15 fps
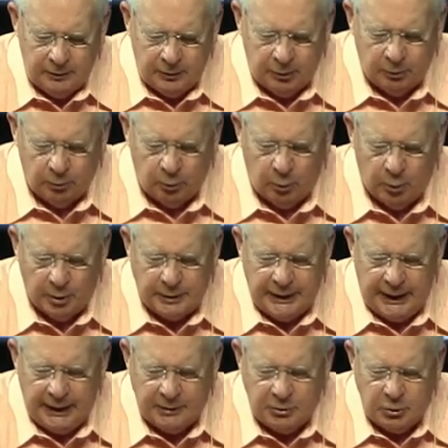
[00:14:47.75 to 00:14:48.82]
Dear Lord,
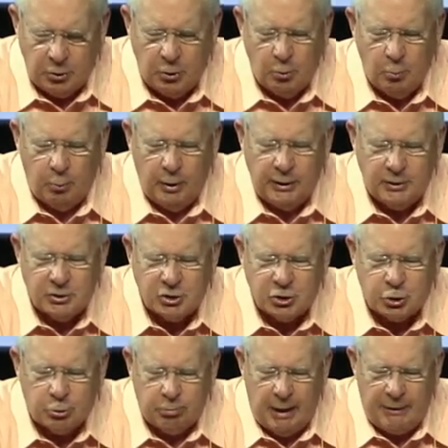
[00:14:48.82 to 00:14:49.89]
that you would
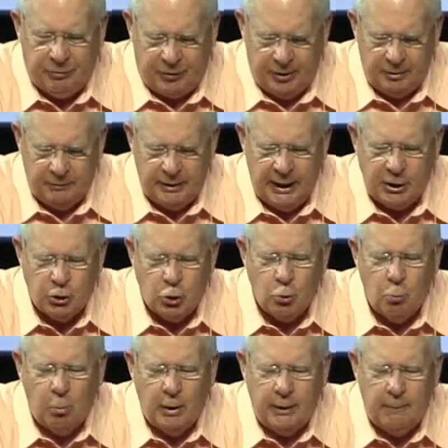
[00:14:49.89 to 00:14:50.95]
strengthen, that
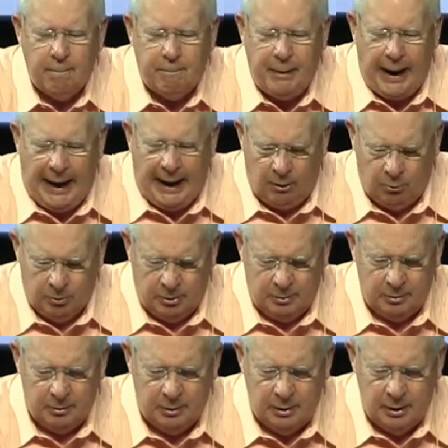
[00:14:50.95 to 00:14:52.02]
you would
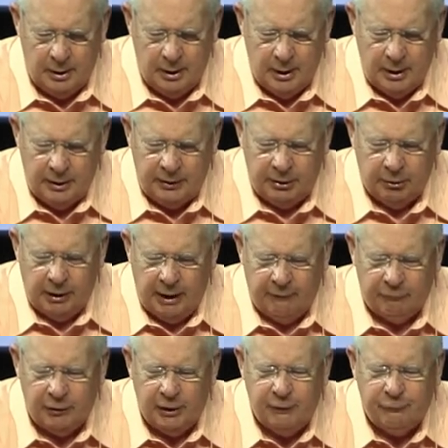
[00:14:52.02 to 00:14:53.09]
empower. Dear
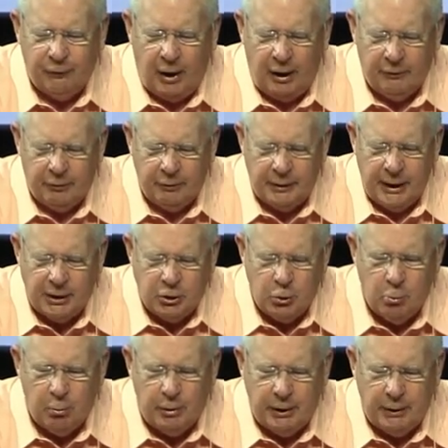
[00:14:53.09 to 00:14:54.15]
Heavenly Father, that
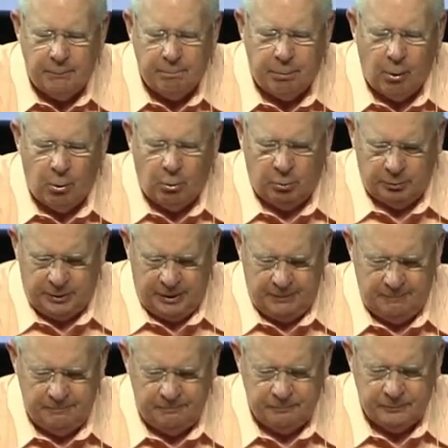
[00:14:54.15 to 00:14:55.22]
you would
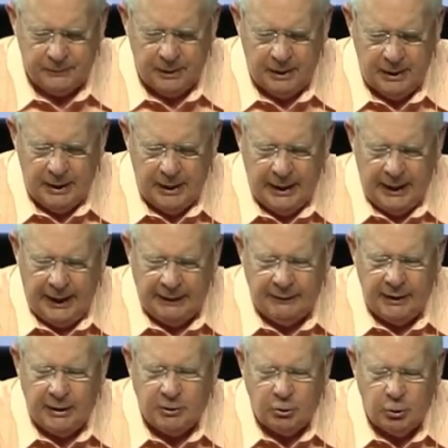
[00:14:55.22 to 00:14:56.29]
embolden.
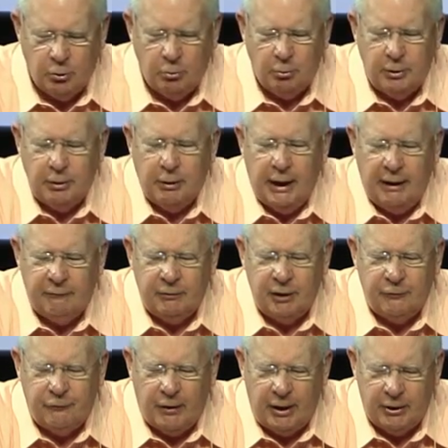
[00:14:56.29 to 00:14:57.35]
And that you, dear
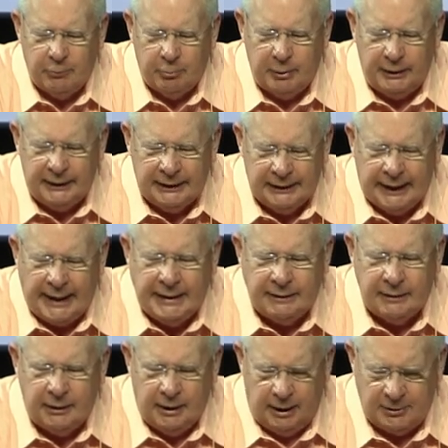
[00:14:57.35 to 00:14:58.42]
Heavenly Father, would
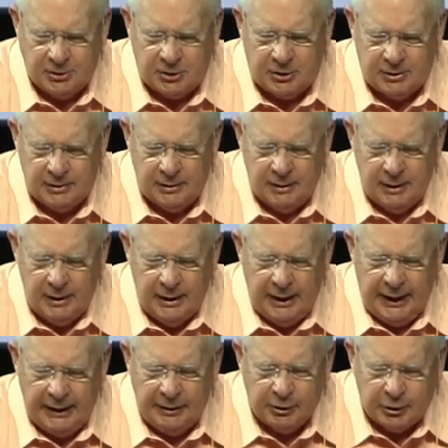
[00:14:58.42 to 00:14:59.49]
enlighten us
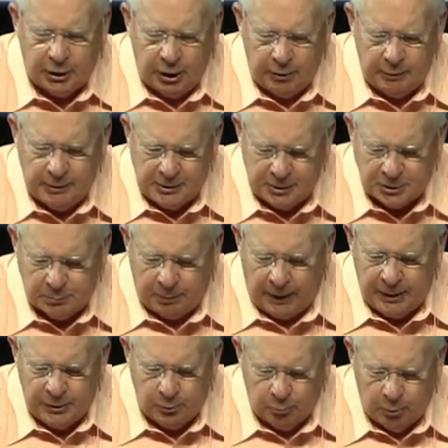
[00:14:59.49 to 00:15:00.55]
and encourage us
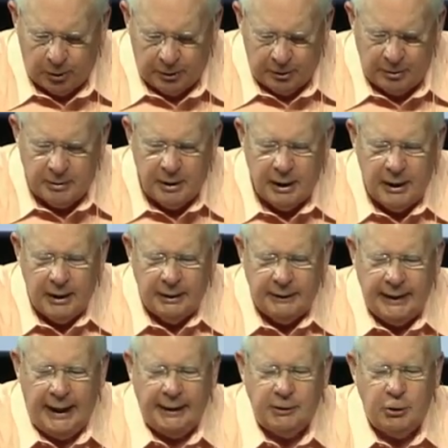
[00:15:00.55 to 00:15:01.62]
by your
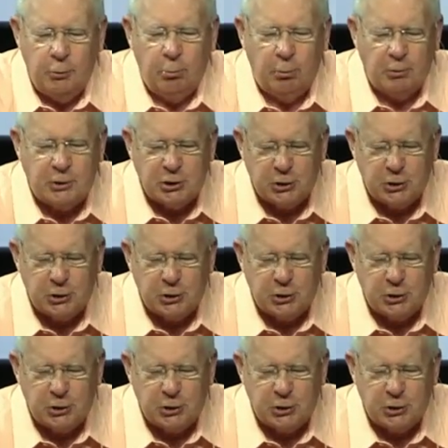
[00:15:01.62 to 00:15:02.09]
word that you will